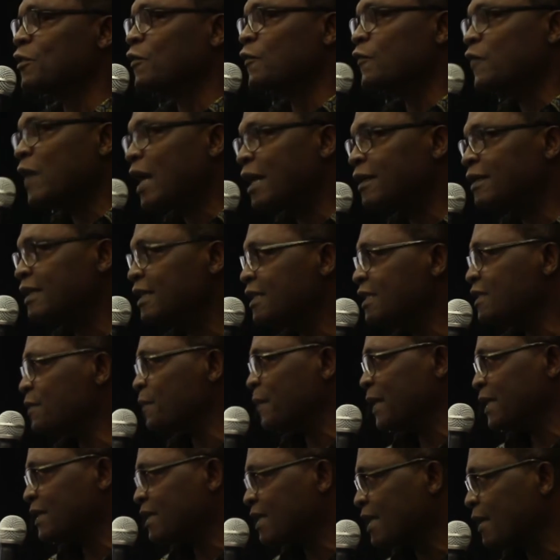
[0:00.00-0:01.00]
So
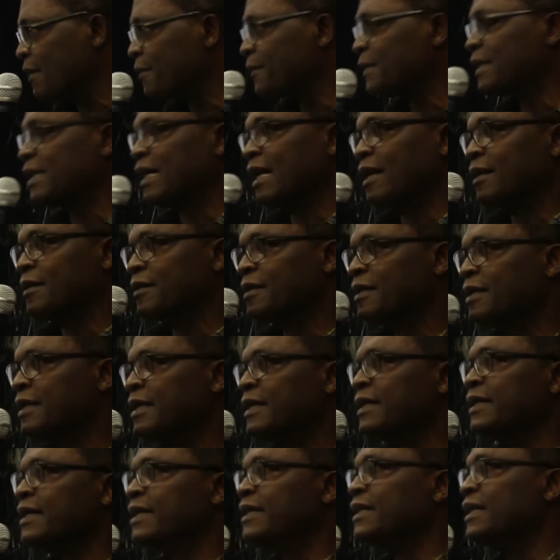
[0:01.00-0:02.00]
violence must come
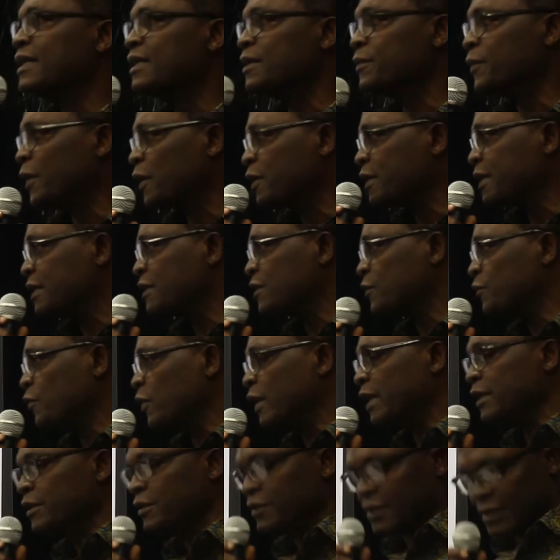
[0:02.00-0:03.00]
down in a democracy.
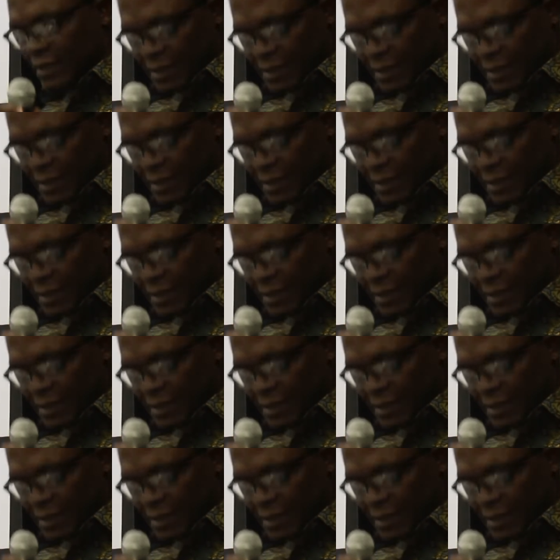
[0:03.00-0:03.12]
When you